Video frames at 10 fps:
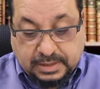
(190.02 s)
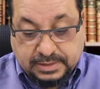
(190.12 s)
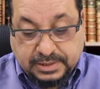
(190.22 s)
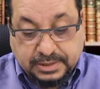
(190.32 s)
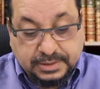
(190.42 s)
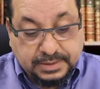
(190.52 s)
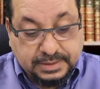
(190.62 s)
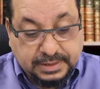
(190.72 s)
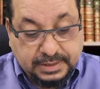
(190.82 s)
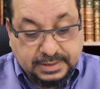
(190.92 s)

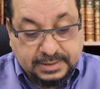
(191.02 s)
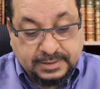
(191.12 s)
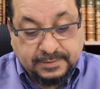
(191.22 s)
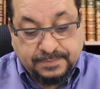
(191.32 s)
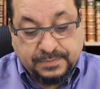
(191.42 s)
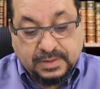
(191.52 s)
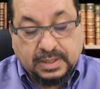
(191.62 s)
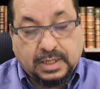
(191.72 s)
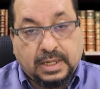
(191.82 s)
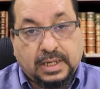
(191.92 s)
securities
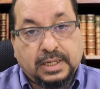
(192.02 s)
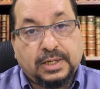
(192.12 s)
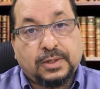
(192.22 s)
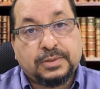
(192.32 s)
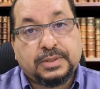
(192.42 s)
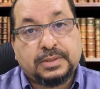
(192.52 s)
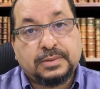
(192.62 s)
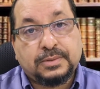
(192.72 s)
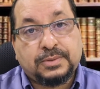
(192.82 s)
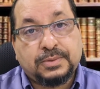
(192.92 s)
in order
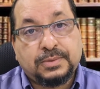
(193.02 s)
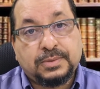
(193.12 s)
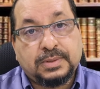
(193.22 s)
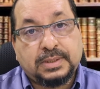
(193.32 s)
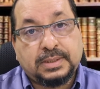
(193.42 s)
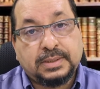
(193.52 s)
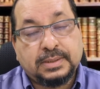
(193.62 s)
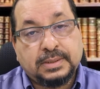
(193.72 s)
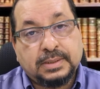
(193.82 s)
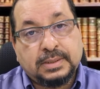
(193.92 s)
to
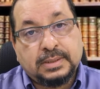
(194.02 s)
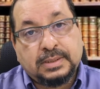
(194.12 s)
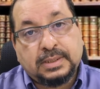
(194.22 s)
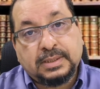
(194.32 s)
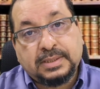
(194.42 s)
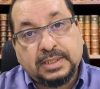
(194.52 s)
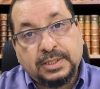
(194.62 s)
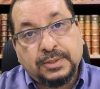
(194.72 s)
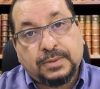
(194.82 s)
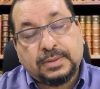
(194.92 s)

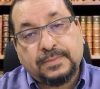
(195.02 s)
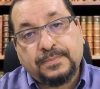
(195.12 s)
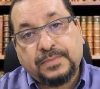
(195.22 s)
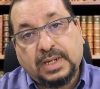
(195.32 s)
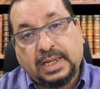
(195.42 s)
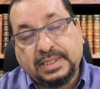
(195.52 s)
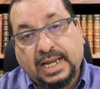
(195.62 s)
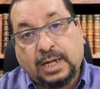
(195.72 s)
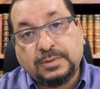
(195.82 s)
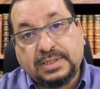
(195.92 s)
secure
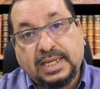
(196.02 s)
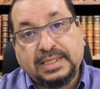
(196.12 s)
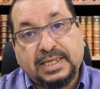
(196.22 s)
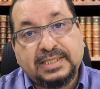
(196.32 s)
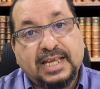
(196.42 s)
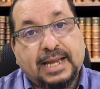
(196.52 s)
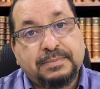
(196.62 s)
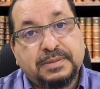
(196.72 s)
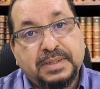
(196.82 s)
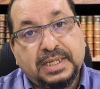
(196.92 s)
the outstanding
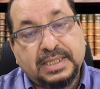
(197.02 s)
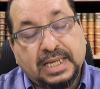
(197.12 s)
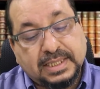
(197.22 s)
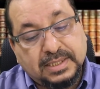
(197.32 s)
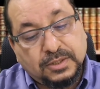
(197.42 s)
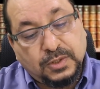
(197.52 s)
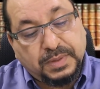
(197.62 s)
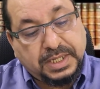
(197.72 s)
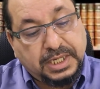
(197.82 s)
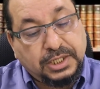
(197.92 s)
debt, meaning that
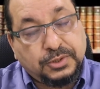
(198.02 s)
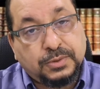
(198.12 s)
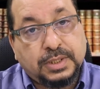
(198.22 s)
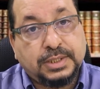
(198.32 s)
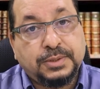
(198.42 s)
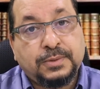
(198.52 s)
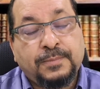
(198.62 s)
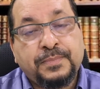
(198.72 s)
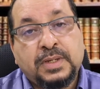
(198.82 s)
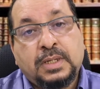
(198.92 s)
going into a new